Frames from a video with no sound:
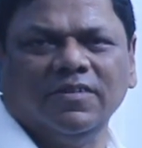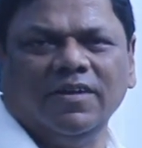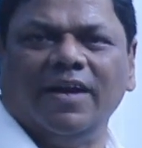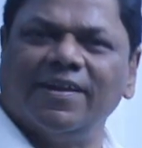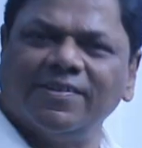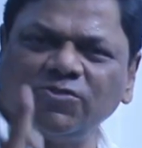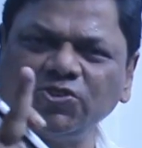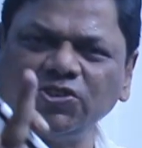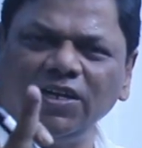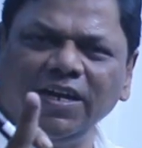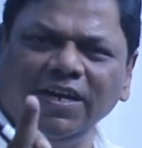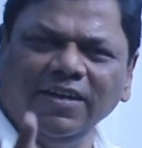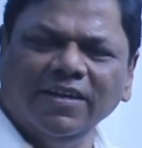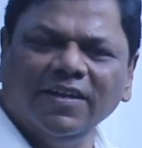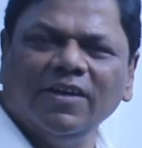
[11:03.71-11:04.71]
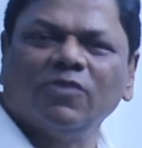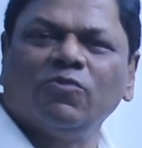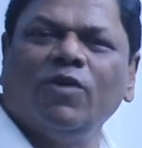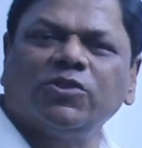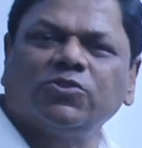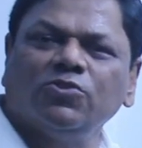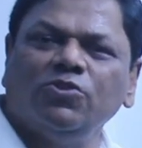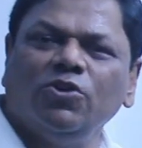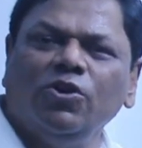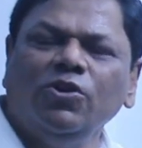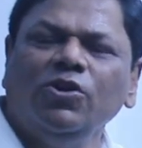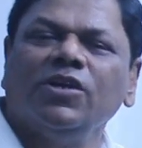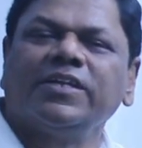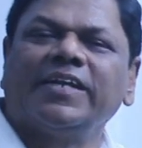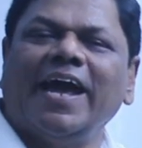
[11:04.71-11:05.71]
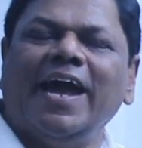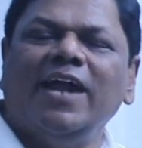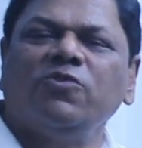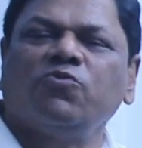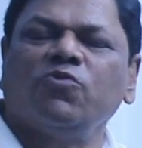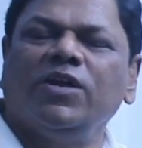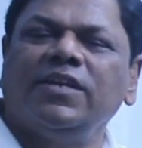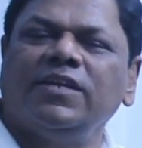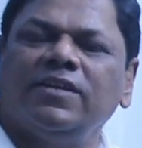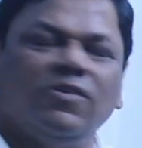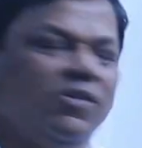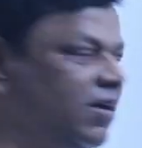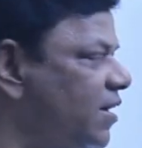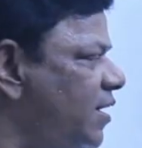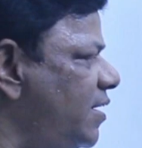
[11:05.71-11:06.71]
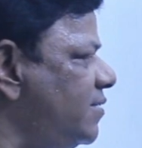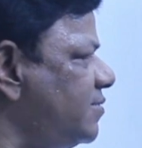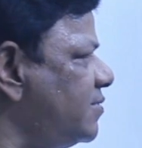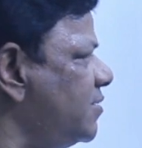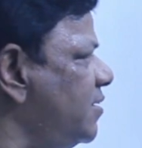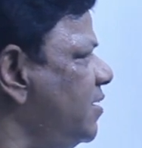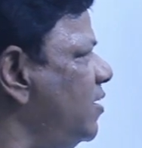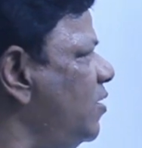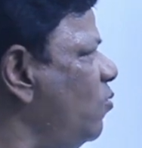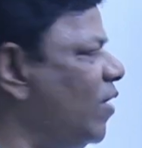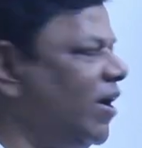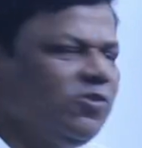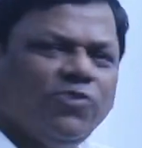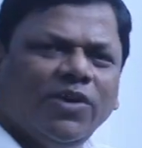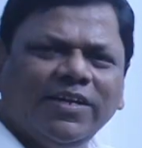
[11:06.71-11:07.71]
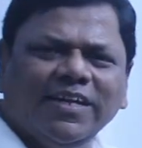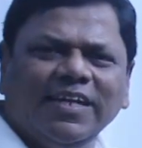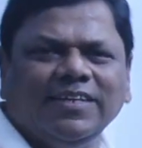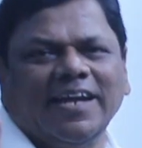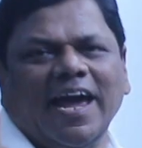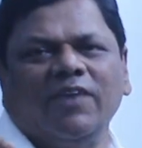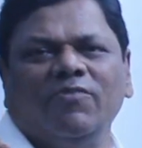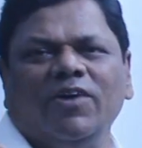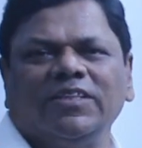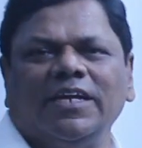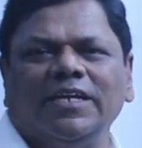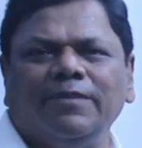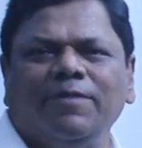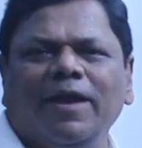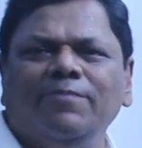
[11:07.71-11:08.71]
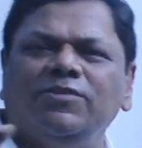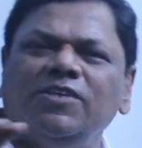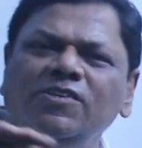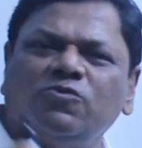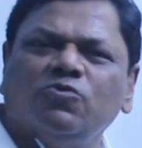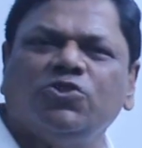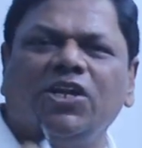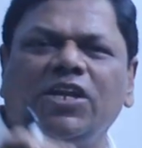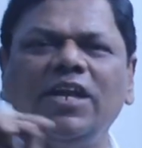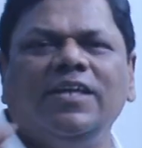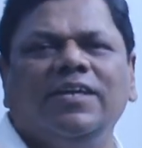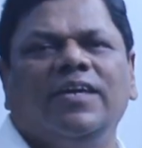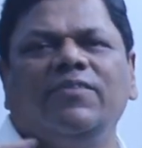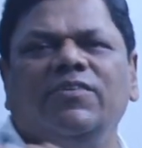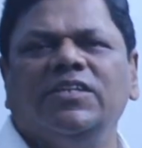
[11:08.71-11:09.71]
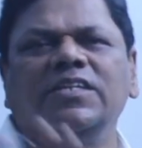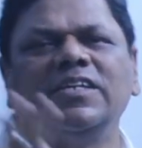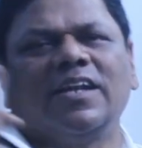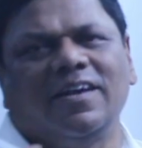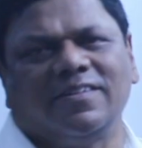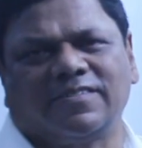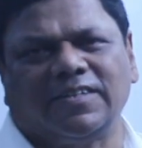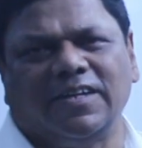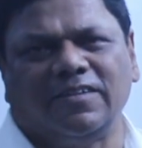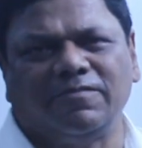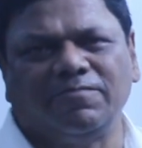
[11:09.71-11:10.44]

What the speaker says: Understood, children? What to know? Tan 120, tan 135. These two generally given in class 10.